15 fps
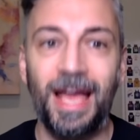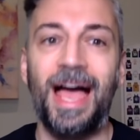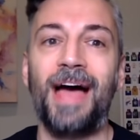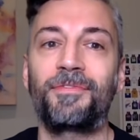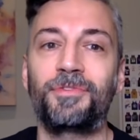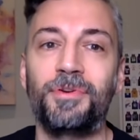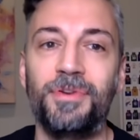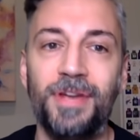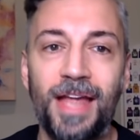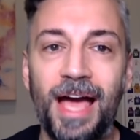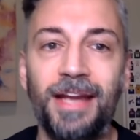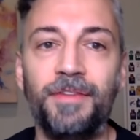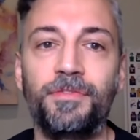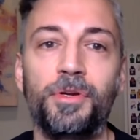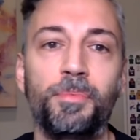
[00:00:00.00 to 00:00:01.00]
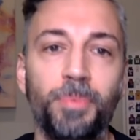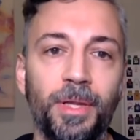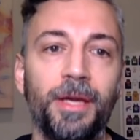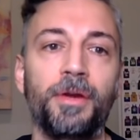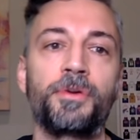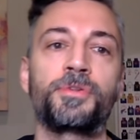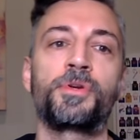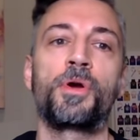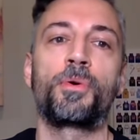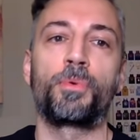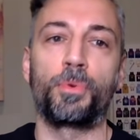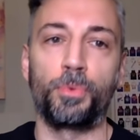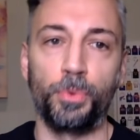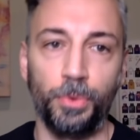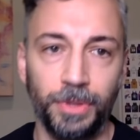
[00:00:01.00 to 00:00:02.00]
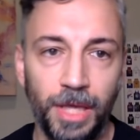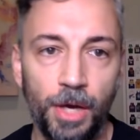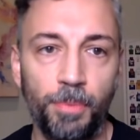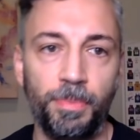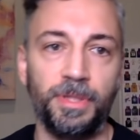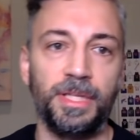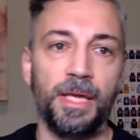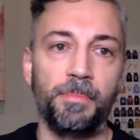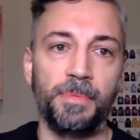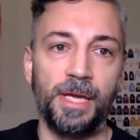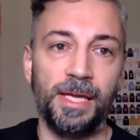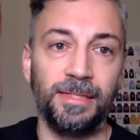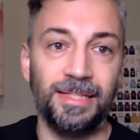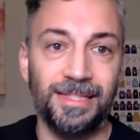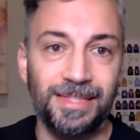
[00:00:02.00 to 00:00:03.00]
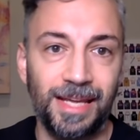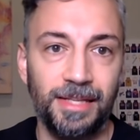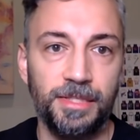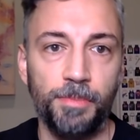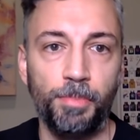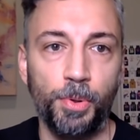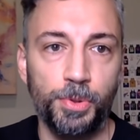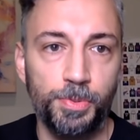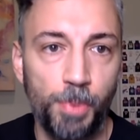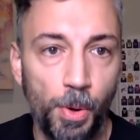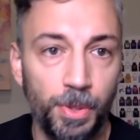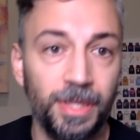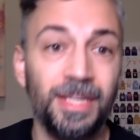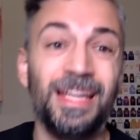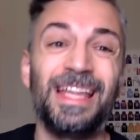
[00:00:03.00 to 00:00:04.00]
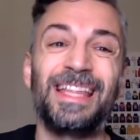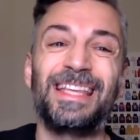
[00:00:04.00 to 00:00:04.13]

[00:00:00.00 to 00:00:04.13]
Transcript: after 9 of their players were ruled out, but the NBA decided to postpone it.